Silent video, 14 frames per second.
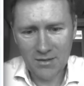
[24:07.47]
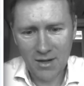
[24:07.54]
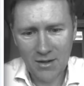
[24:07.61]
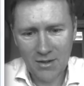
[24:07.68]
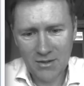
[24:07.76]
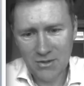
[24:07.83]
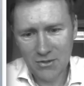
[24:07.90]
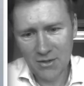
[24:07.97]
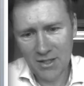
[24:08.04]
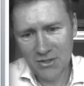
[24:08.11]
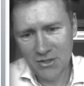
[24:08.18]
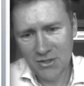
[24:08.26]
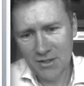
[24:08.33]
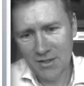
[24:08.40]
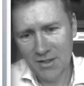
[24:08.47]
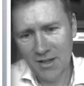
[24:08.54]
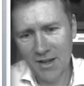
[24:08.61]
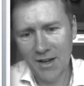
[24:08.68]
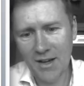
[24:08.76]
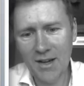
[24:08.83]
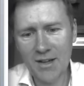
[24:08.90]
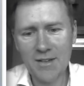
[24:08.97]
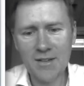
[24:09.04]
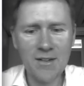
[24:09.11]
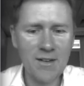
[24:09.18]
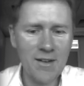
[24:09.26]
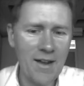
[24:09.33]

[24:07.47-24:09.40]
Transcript: target duration and the